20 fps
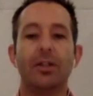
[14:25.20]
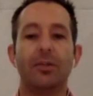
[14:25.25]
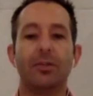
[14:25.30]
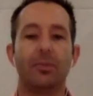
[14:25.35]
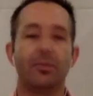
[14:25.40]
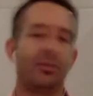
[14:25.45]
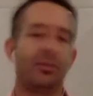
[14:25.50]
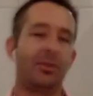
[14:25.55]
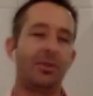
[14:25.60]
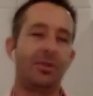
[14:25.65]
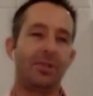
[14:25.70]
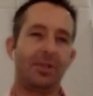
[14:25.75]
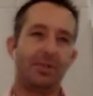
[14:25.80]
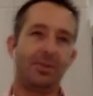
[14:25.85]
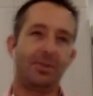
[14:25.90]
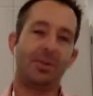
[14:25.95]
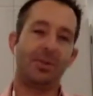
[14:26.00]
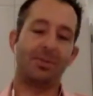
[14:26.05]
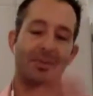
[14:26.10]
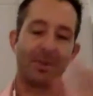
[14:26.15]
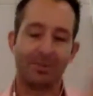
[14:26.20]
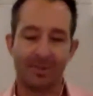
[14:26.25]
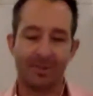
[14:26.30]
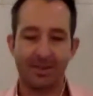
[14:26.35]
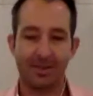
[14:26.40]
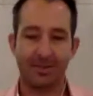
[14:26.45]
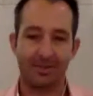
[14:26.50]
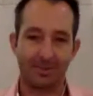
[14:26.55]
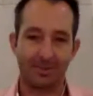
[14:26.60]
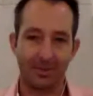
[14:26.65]
Firstly, we should maybe
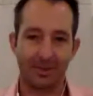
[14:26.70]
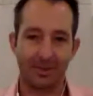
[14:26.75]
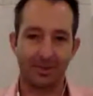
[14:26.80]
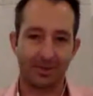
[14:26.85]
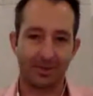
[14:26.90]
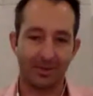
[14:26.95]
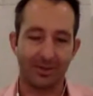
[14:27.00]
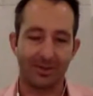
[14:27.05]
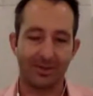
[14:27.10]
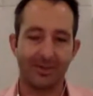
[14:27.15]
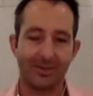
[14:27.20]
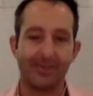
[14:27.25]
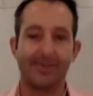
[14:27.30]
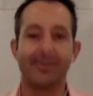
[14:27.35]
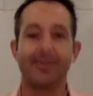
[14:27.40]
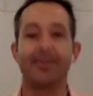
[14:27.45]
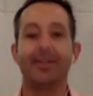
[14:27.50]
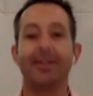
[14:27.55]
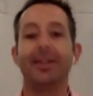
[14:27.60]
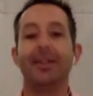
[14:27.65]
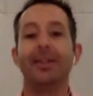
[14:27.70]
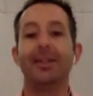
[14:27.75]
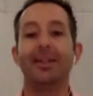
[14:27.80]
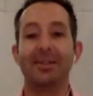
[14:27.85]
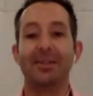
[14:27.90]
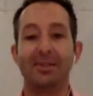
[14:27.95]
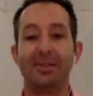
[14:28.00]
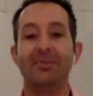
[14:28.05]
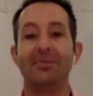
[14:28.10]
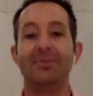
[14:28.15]
tell them where the class is. It
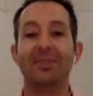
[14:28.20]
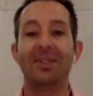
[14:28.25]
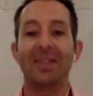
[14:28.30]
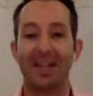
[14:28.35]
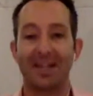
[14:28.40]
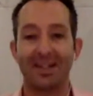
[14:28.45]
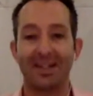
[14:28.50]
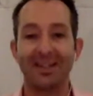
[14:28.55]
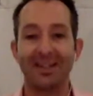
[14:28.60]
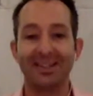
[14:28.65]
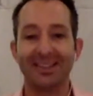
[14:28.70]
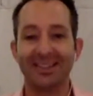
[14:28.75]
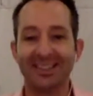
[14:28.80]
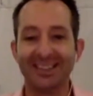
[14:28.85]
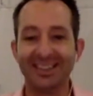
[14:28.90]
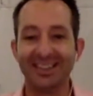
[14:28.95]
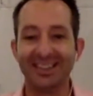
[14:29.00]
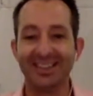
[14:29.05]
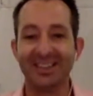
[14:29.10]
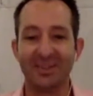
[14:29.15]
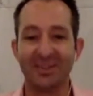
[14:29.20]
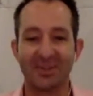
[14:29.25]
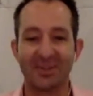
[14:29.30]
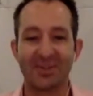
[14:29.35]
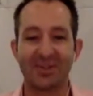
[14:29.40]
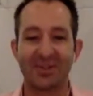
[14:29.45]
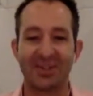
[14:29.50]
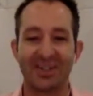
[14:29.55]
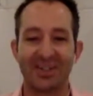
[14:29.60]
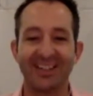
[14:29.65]
is in Vienna,
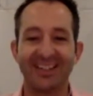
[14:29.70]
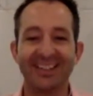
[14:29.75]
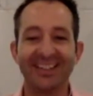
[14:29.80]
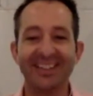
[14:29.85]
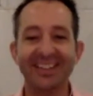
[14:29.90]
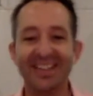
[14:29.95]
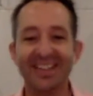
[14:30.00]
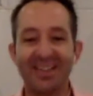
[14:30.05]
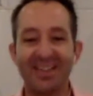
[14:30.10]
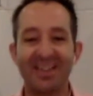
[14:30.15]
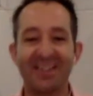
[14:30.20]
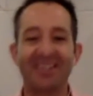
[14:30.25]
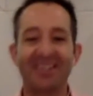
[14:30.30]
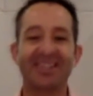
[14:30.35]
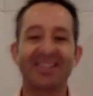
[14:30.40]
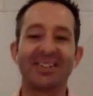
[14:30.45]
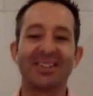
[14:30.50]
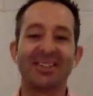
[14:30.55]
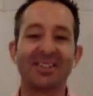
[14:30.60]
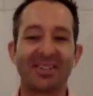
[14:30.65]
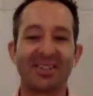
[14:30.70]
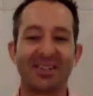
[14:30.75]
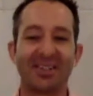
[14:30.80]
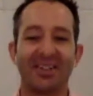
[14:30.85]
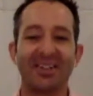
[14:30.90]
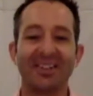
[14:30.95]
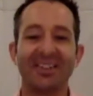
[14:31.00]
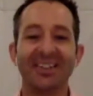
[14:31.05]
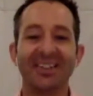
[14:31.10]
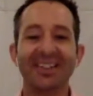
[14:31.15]
Austria. That's a good
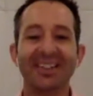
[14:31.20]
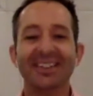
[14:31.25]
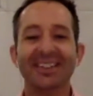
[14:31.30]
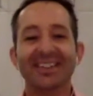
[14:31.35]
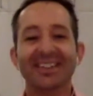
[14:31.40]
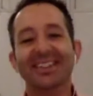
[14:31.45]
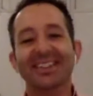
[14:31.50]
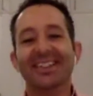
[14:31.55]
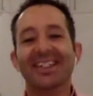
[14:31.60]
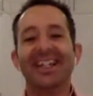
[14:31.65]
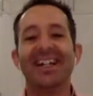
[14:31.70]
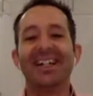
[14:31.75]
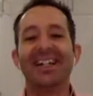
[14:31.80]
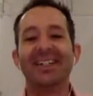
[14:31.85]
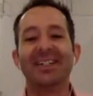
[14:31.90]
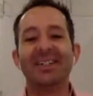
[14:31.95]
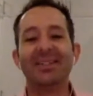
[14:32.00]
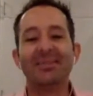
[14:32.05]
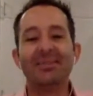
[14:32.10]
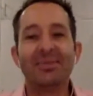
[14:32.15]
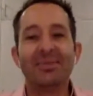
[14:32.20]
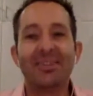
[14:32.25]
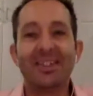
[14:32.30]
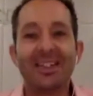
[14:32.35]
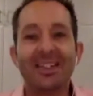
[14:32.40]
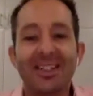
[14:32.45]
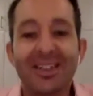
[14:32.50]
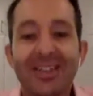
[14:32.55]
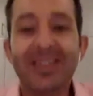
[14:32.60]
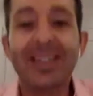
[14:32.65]
start.
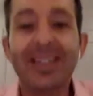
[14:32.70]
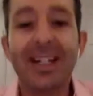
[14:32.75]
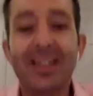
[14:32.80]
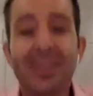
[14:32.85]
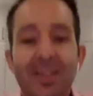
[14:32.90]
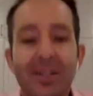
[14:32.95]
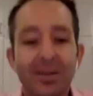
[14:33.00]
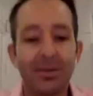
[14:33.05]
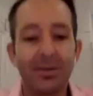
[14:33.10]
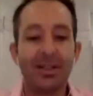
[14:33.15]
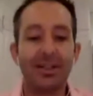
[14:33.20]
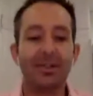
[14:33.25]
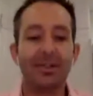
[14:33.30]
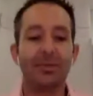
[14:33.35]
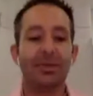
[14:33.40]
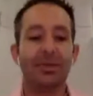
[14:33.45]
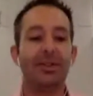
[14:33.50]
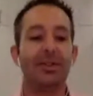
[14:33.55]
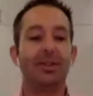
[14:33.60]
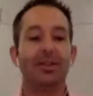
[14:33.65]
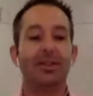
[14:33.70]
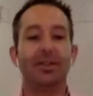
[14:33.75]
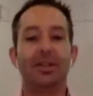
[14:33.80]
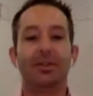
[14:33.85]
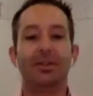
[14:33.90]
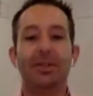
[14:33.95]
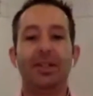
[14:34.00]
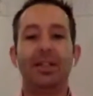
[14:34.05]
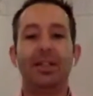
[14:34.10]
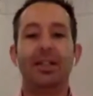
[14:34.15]
And so we're going
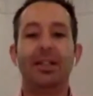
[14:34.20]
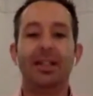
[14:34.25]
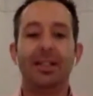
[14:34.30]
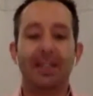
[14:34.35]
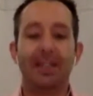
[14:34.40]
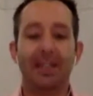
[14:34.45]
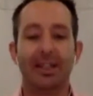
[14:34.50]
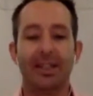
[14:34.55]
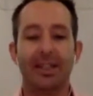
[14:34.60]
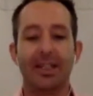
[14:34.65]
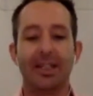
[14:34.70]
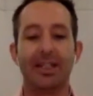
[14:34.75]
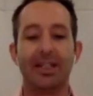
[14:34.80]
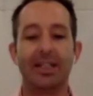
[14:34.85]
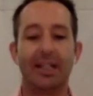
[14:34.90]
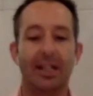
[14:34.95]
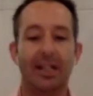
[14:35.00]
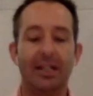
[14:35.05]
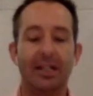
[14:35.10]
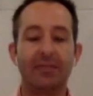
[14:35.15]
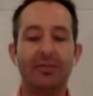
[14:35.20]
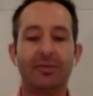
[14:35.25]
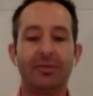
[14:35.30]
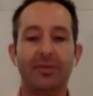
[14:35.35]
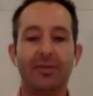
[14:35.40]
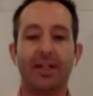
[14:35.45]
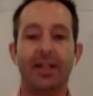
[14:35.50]
to be there live.